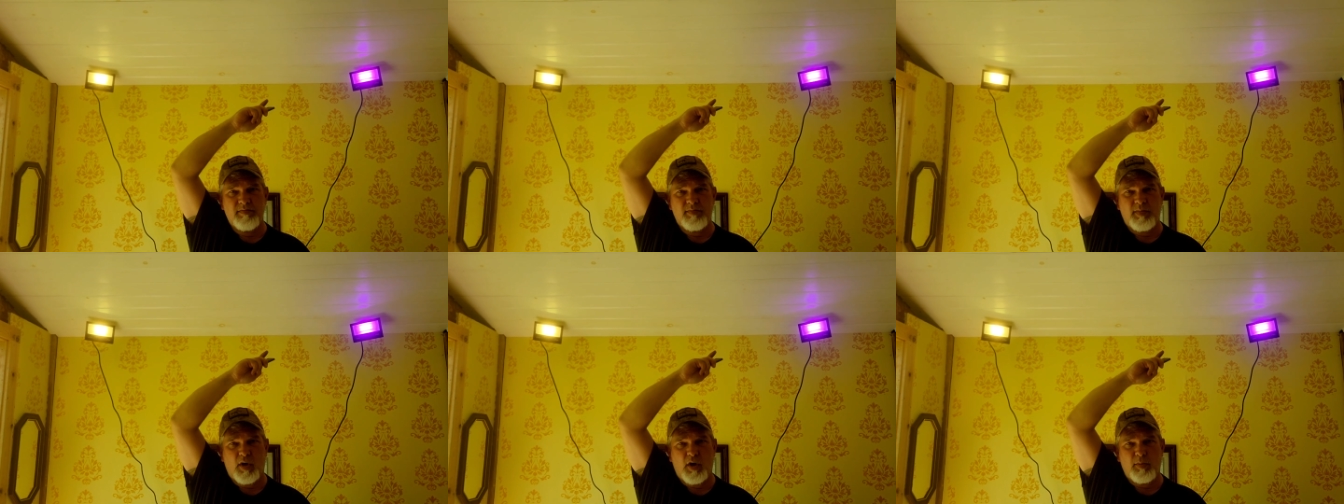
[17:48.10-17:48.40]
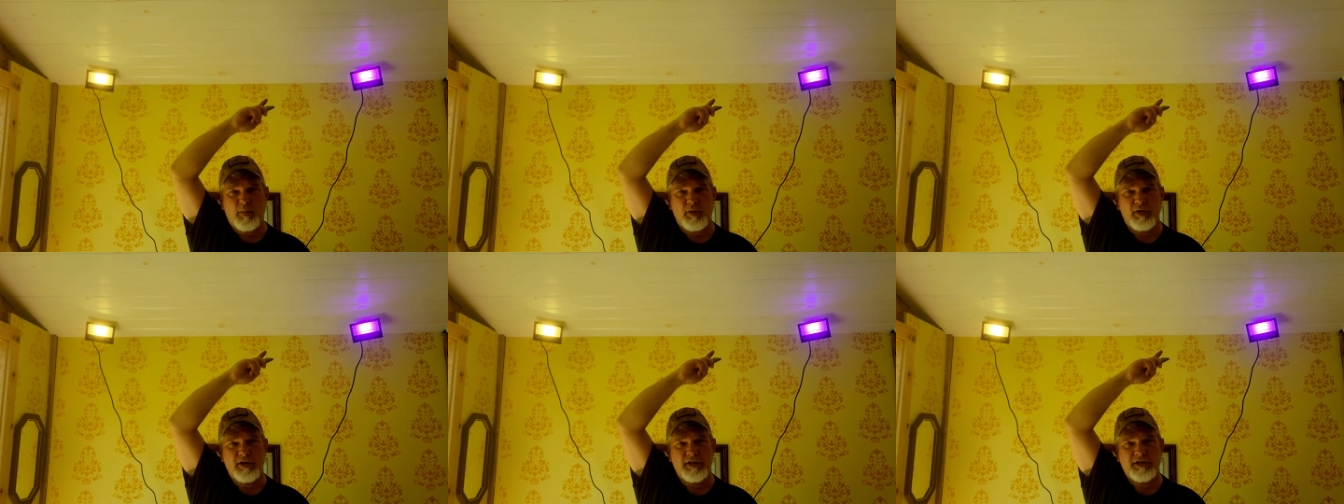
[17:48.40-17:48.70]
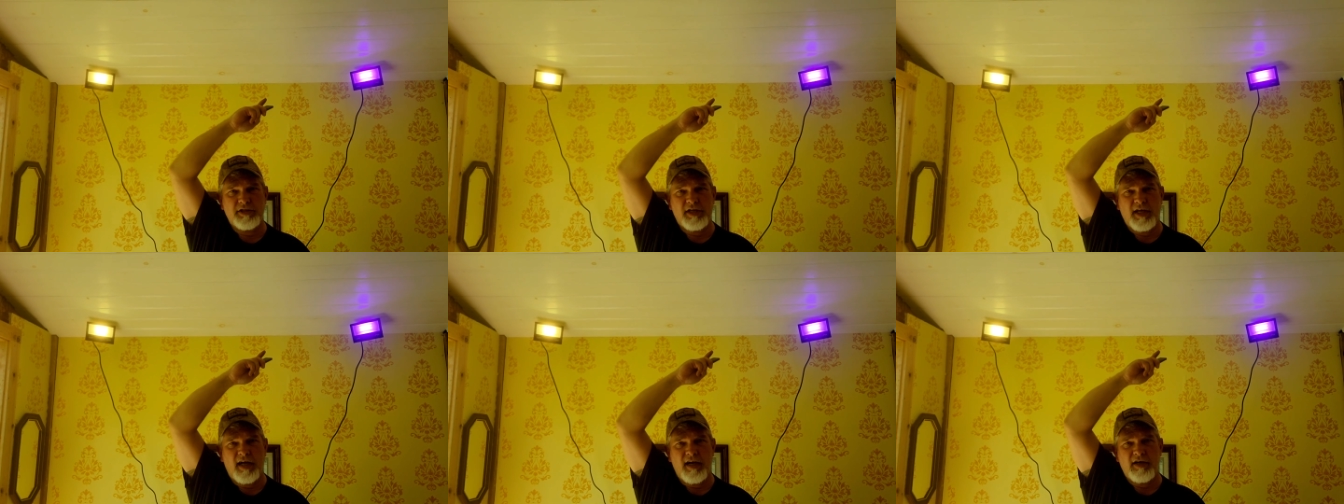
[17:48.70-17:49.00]

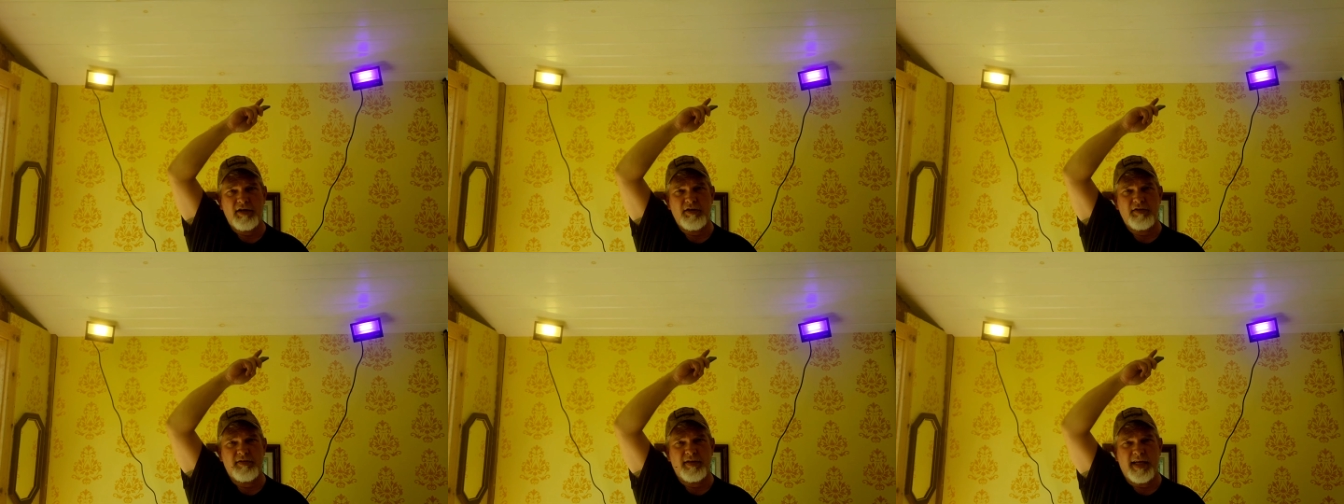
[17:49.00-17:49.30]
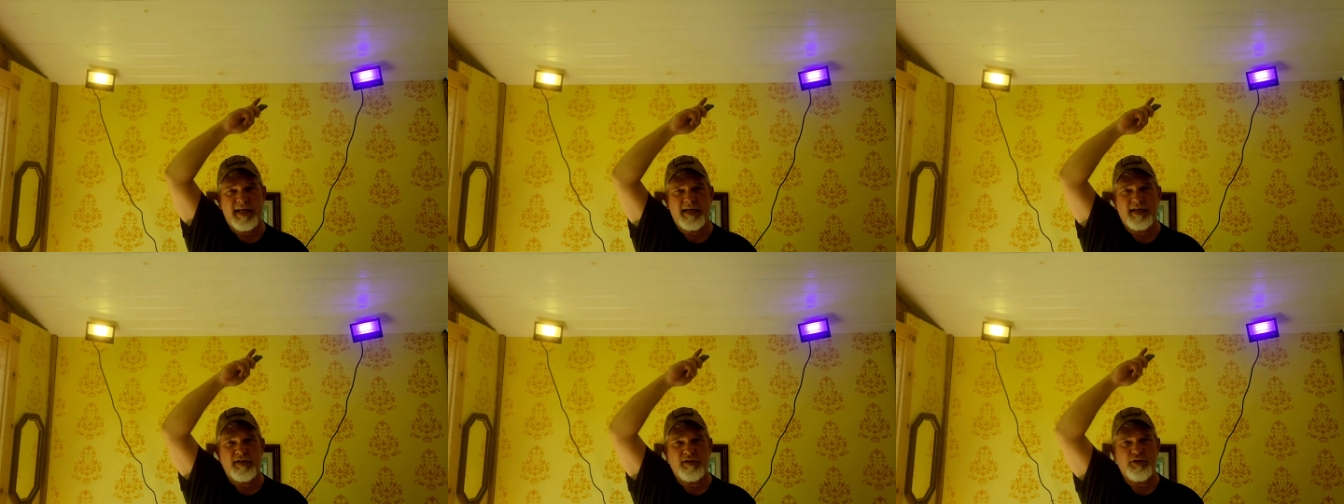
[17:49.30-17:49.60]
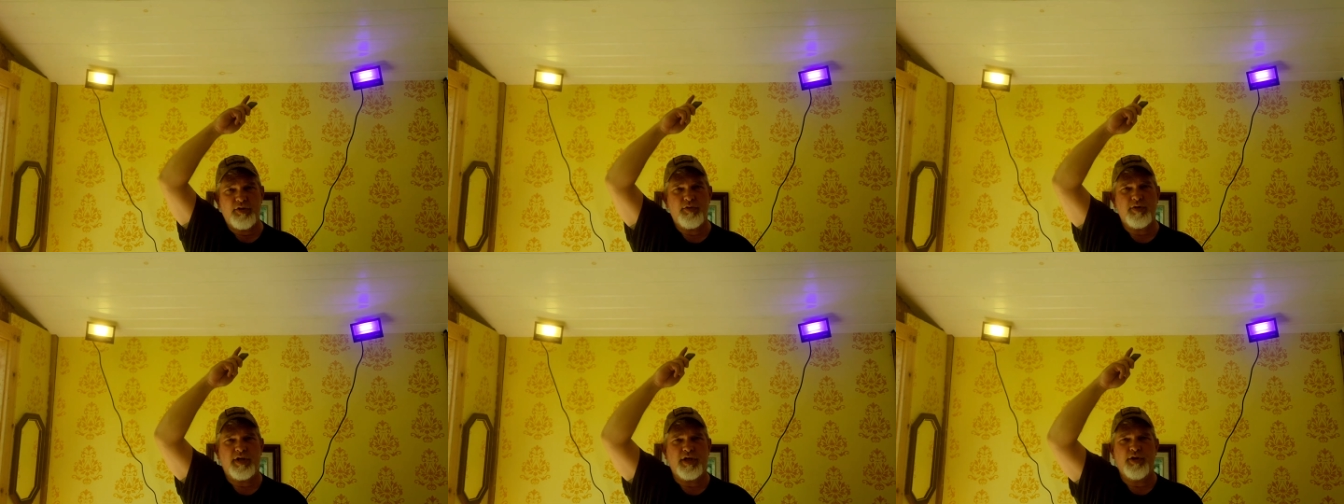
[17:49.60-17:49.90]
purplish color.
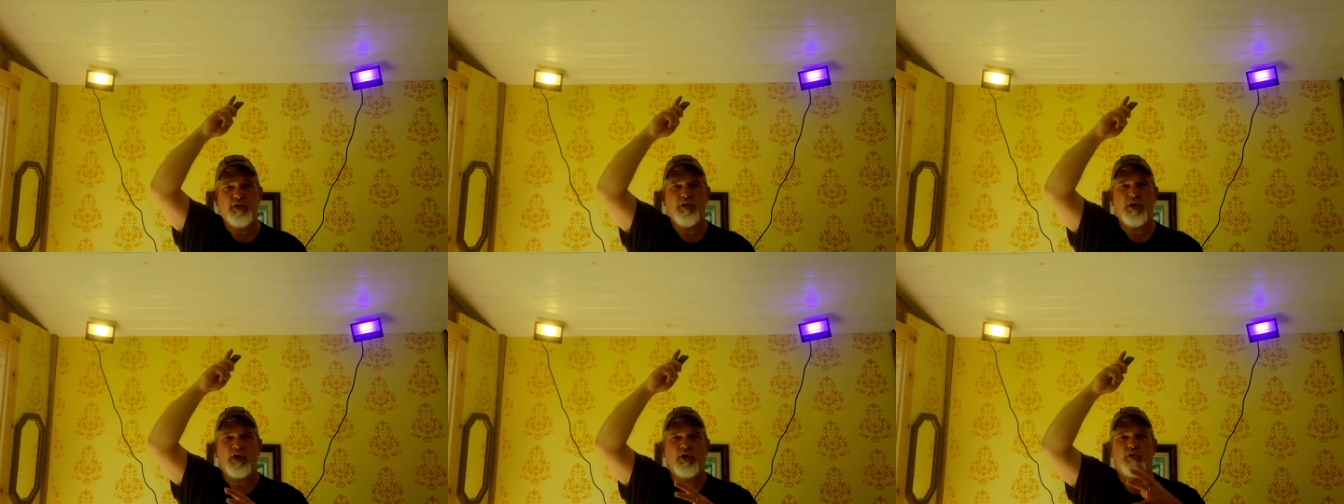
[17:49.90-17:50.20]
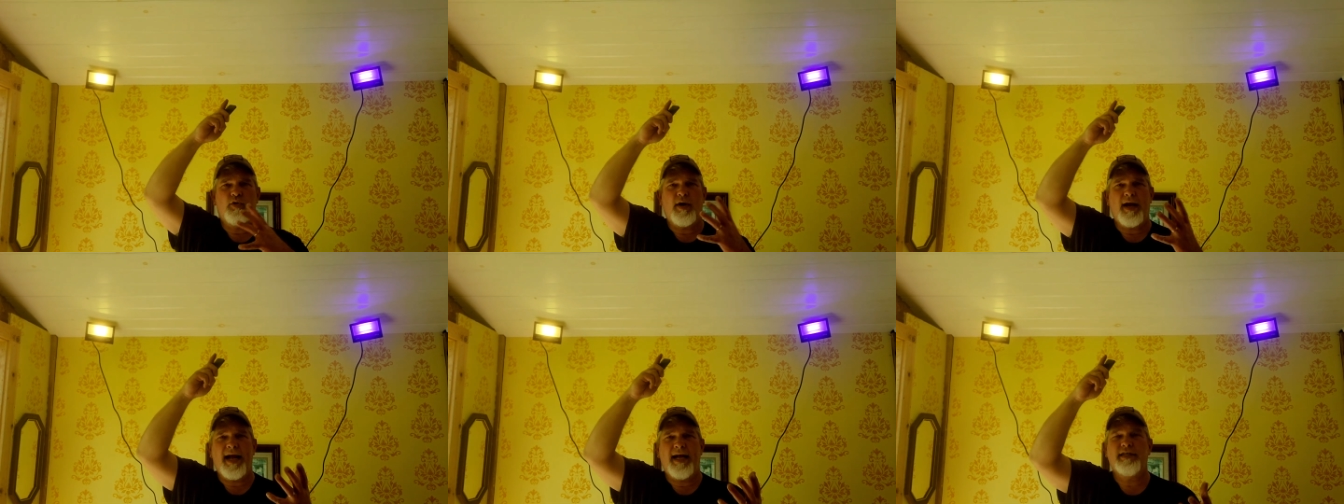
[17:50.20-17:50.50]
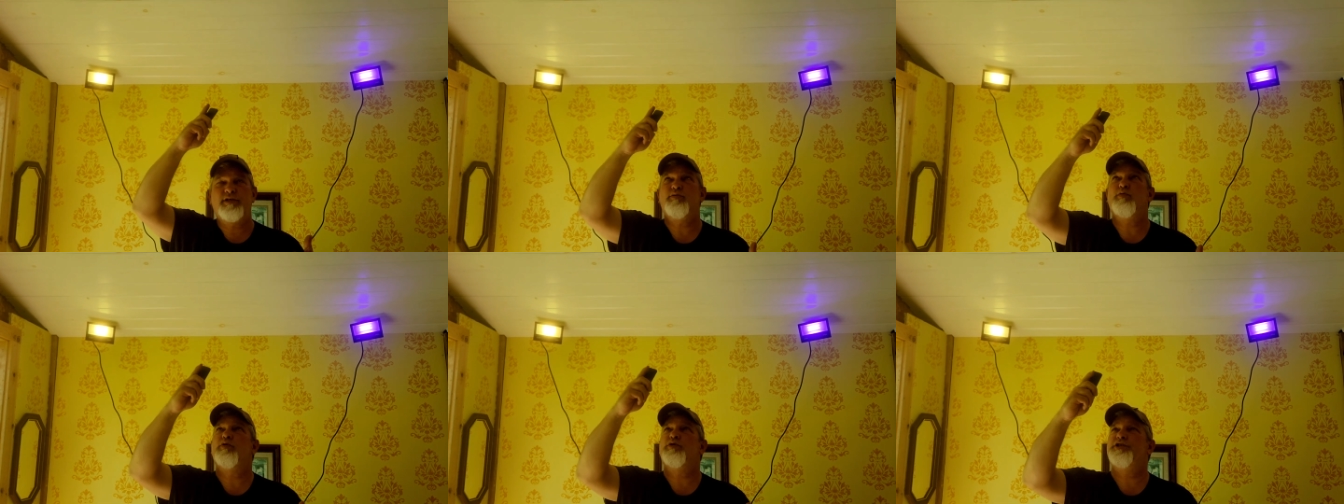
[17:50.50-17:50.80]
You can do a
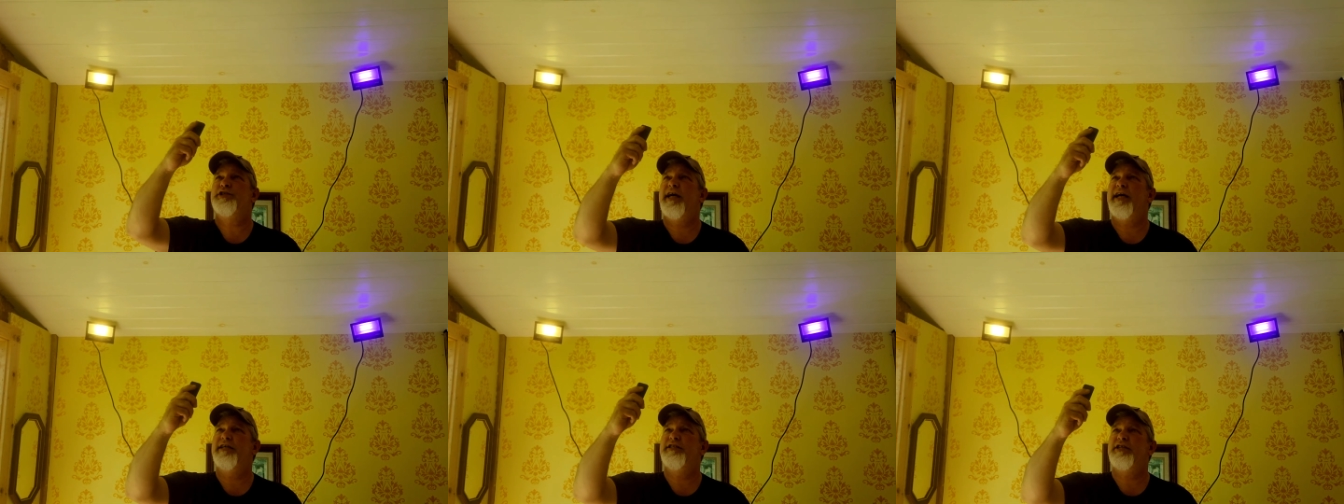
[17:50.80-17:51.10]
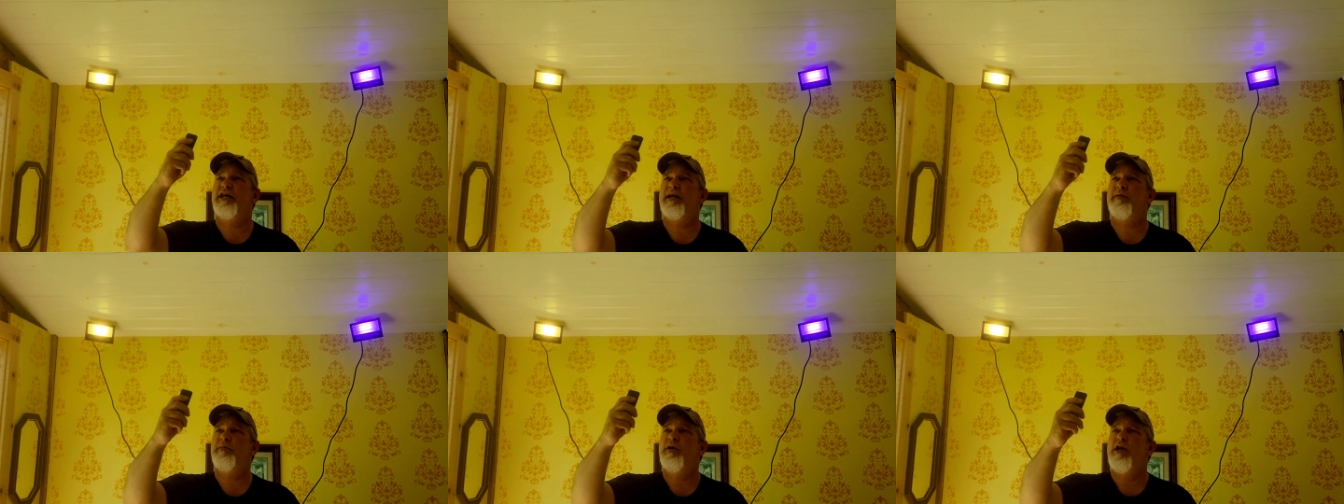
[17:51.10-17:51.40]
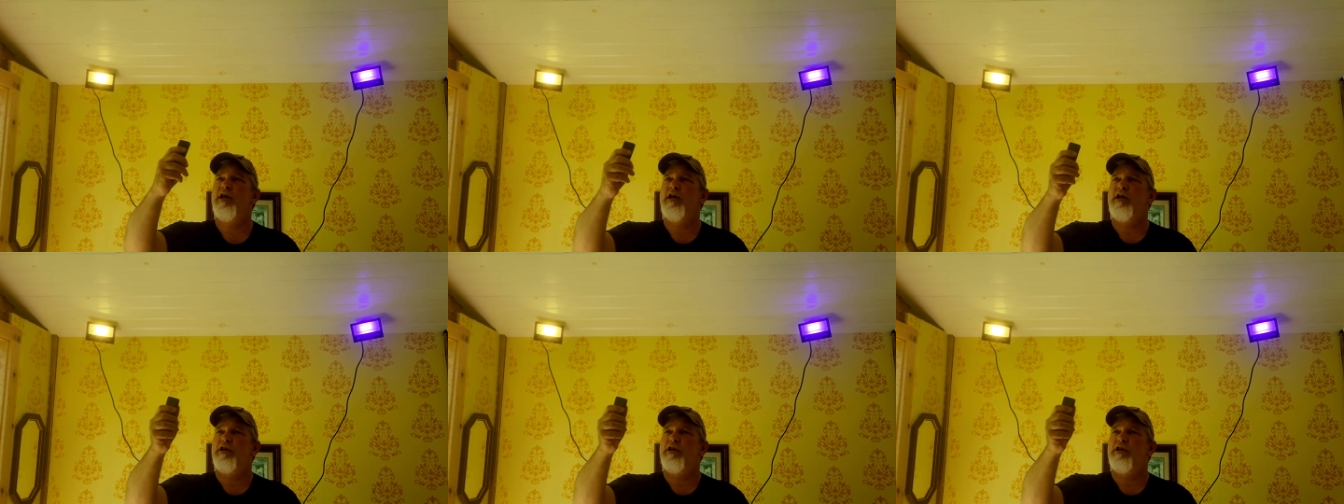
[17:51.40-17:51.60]
gradual change on them.